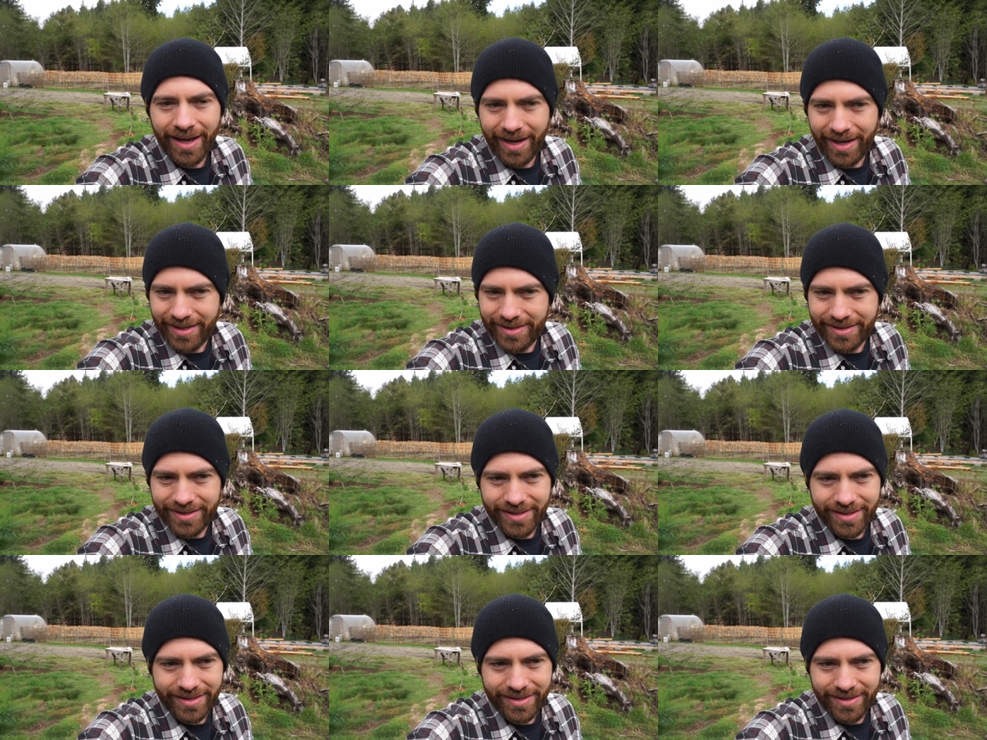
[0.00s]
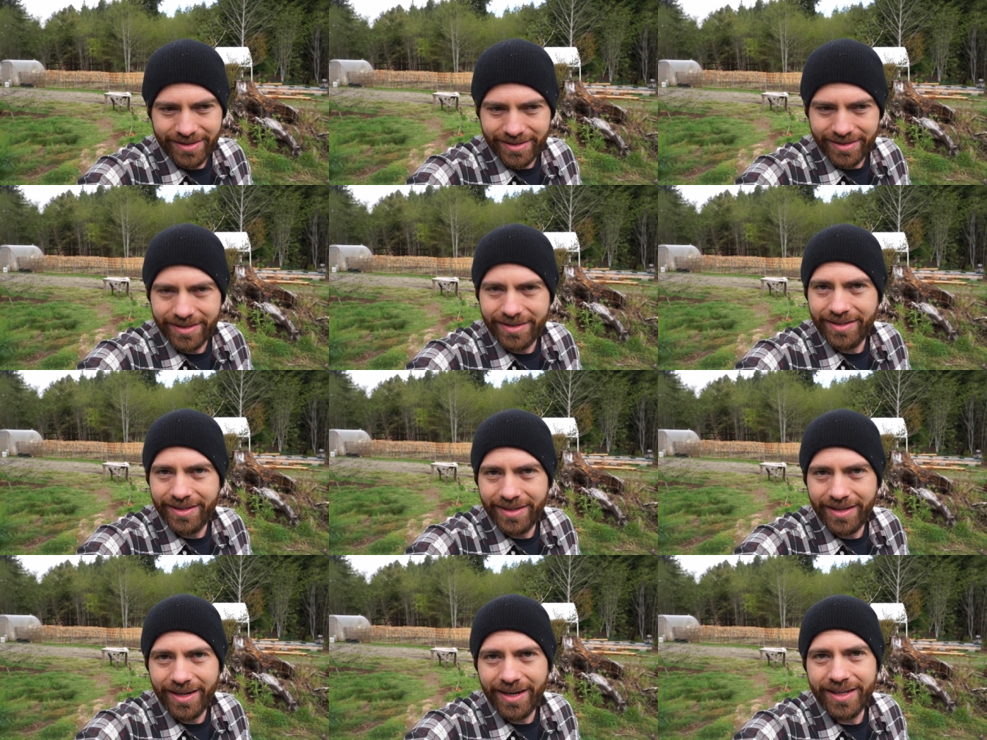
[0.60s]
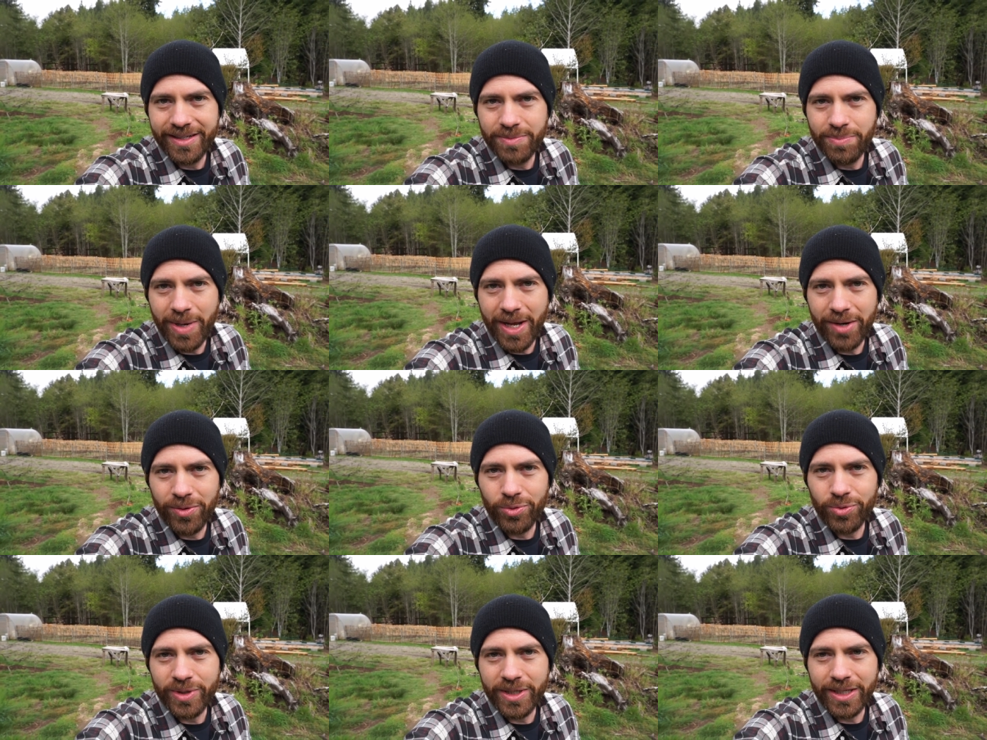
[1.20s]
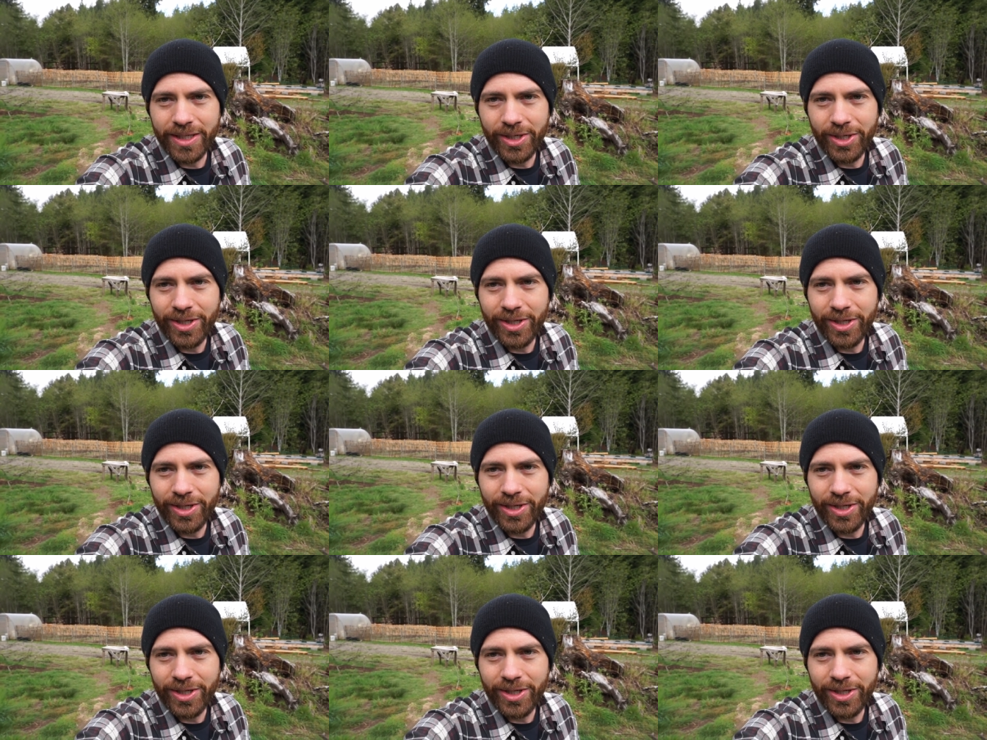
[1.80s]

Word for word: It's, it's been a really